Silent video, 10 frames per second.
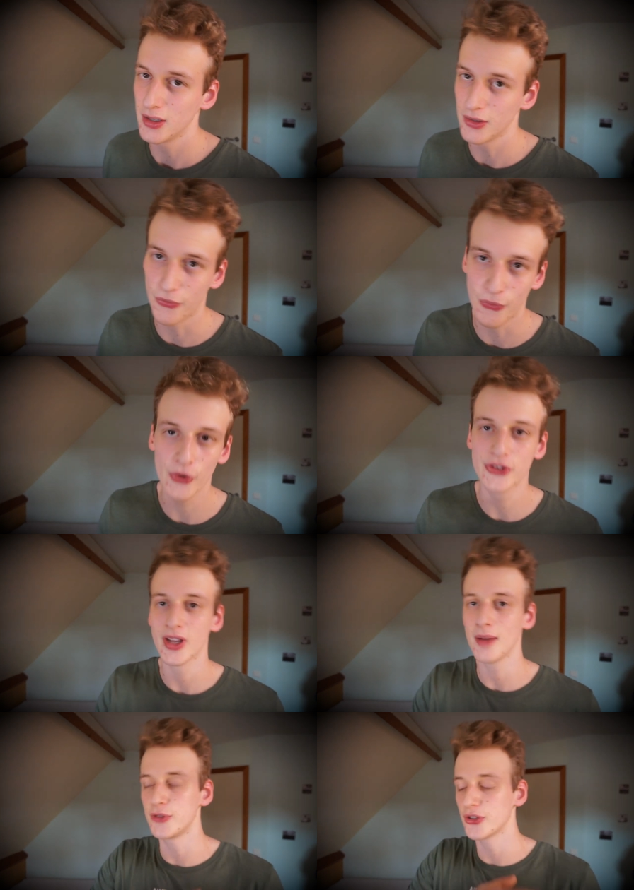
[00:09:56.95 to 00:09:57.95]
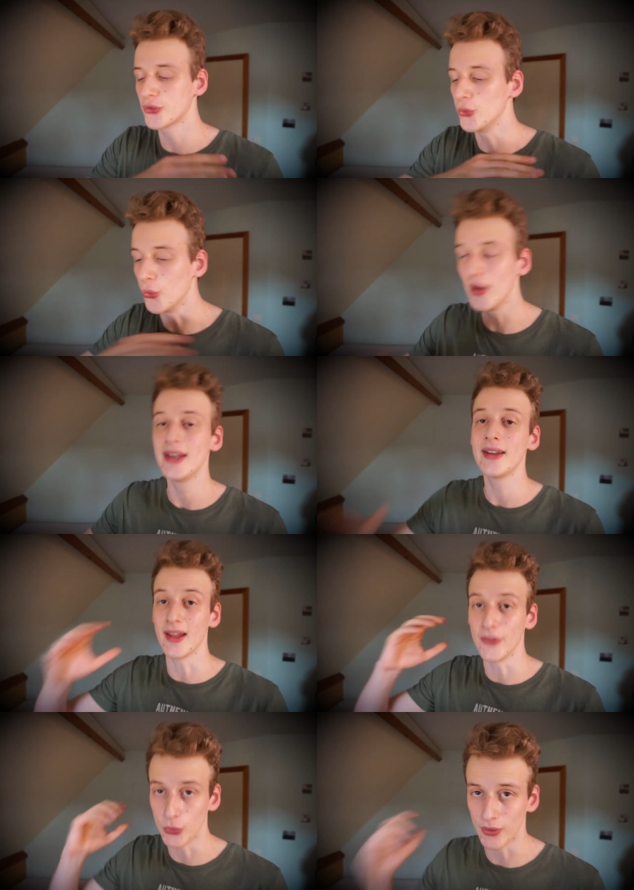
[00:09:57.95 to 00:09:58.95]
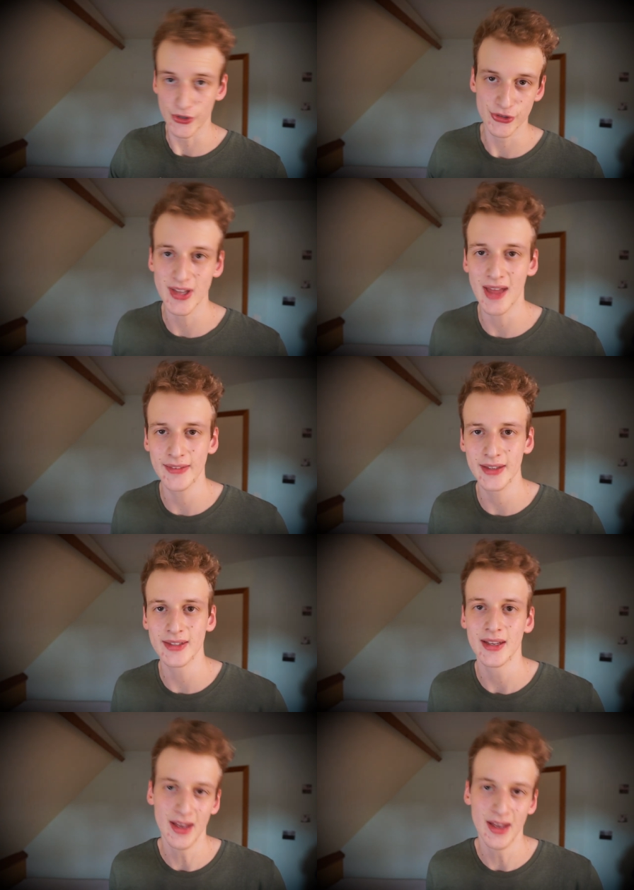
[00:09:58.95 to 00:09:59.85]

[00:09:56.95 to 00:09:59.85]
The The first time just to read it and to understand it,